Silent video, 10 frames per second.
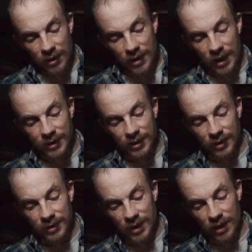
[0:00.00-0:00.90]
Not
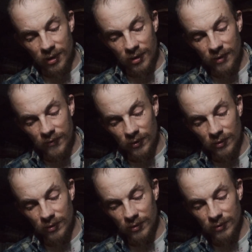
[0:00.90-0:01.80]
since that
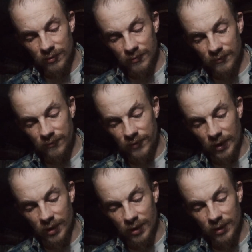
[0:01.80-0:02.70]
evil
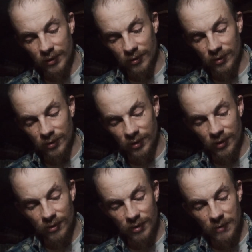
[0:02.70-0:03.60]
fucker hurled the
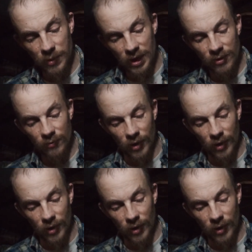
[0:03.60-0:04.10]
three pound